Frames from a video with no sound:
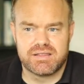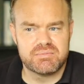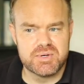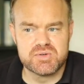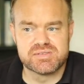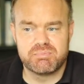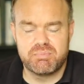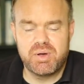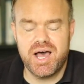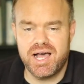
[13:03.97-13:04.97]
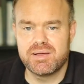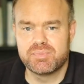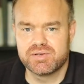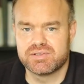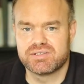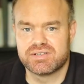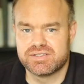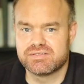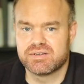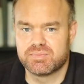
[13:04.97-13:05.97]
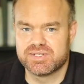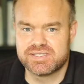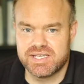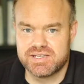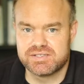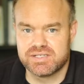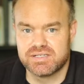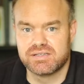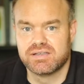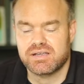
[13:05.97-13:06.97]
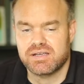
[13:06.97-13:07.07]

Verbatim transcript: the most popular interpretation